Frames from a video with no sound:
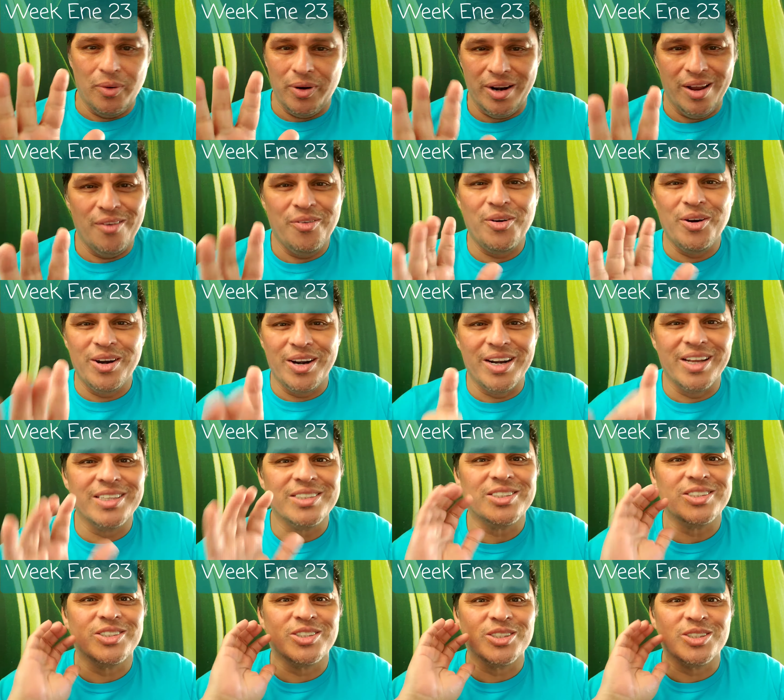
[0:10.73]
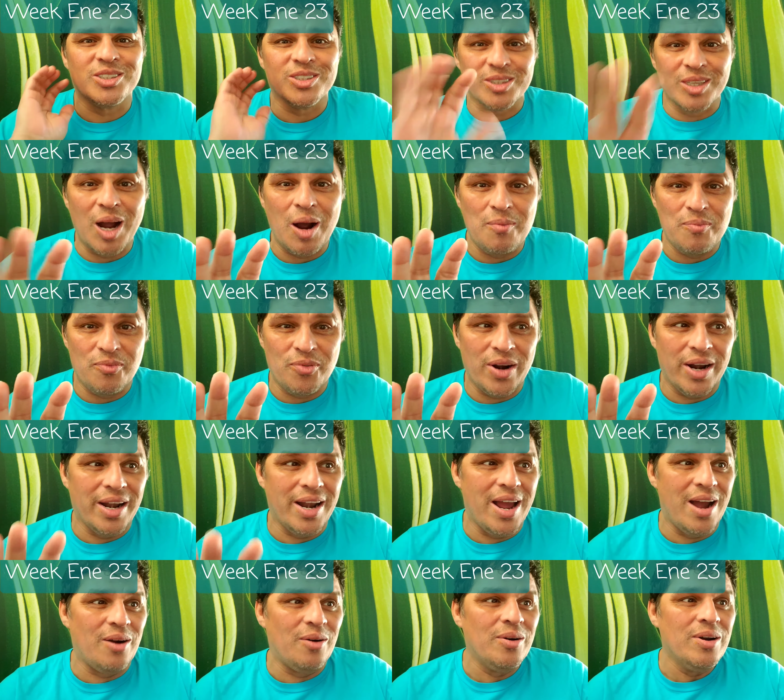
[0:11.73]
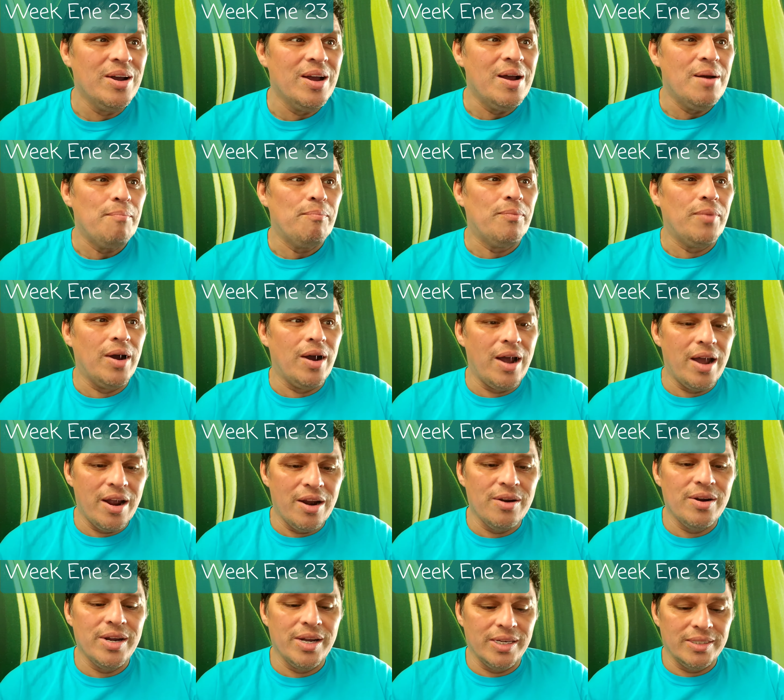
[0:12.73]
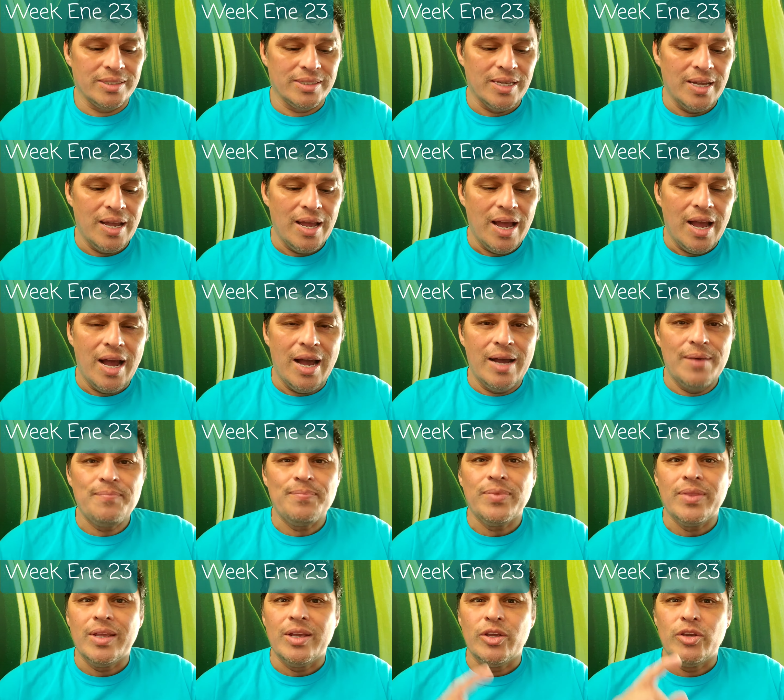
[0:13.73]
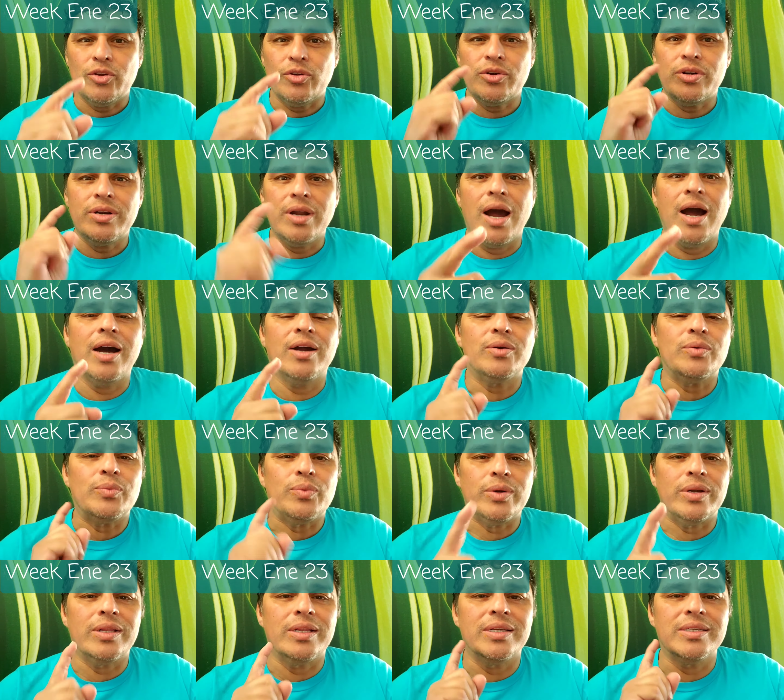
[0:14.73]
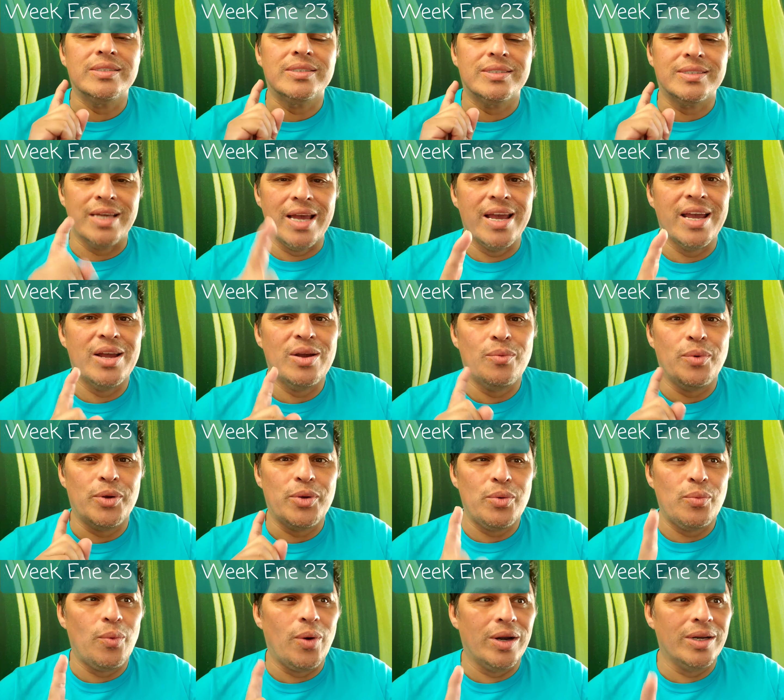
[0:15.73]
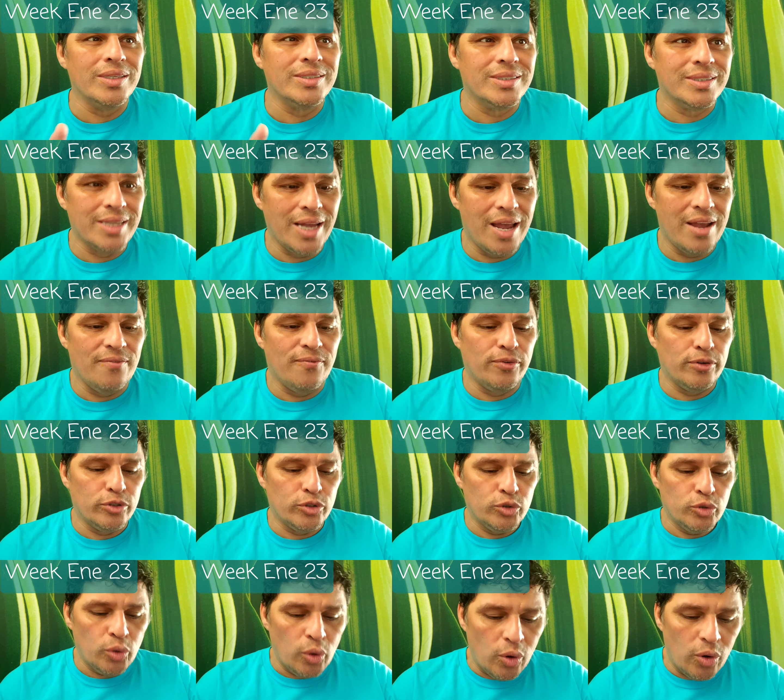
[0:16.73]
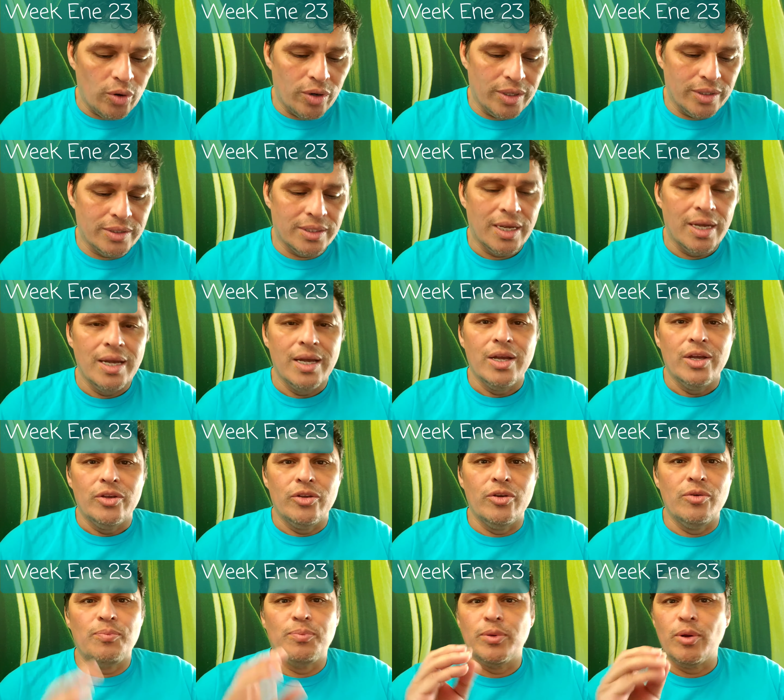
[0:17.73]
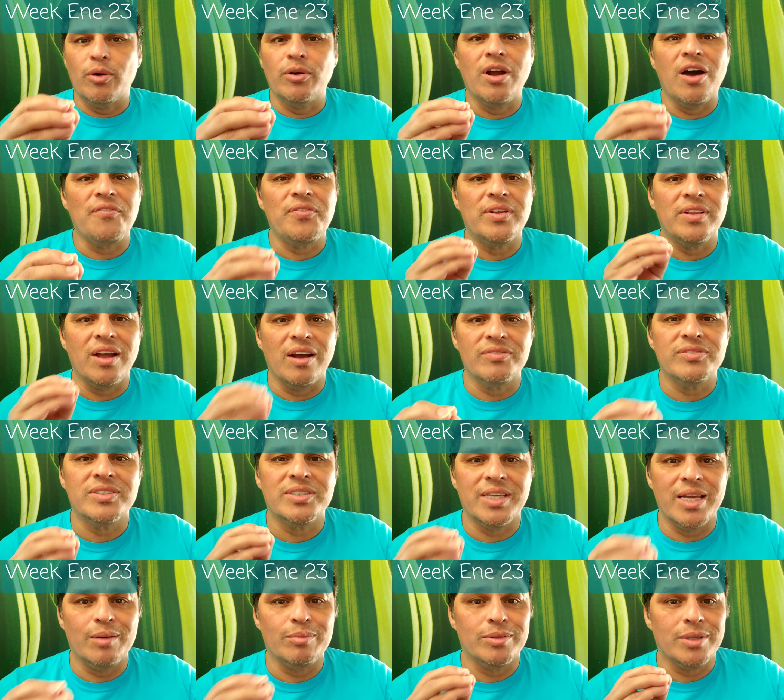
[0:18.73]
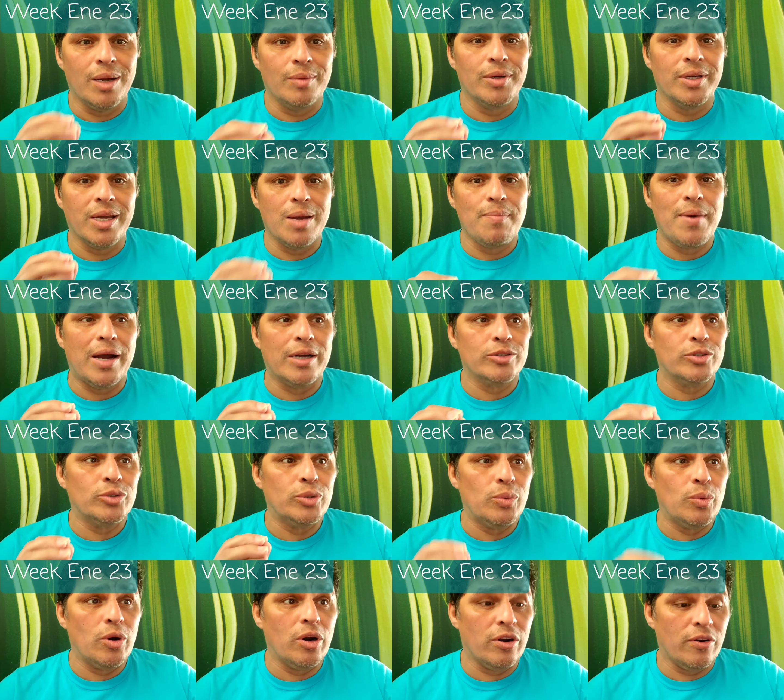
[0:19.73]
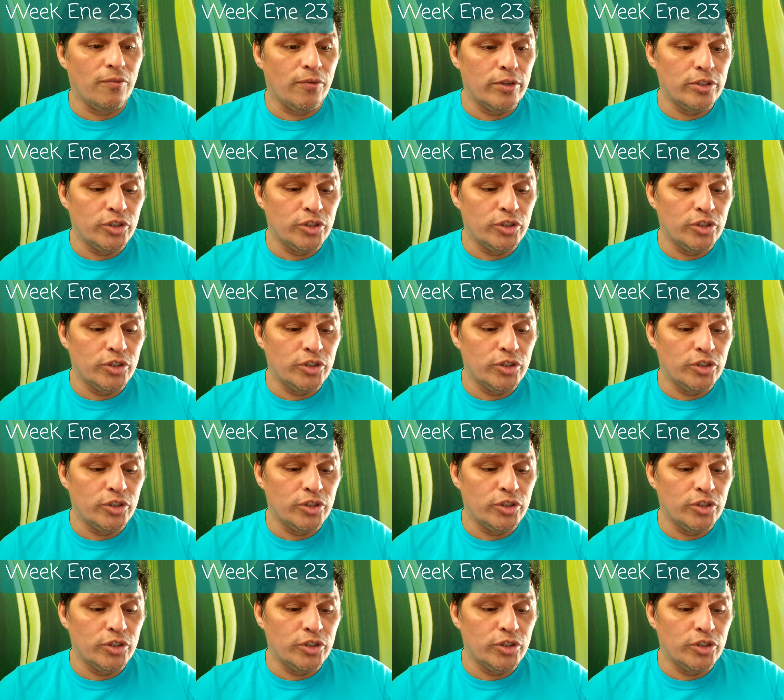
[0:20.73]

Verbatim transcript: Whatever it is, just stop right now. Aries, you're not really saying what you want to say. For Taurus, you've blown up and up steam. Time to get back to work.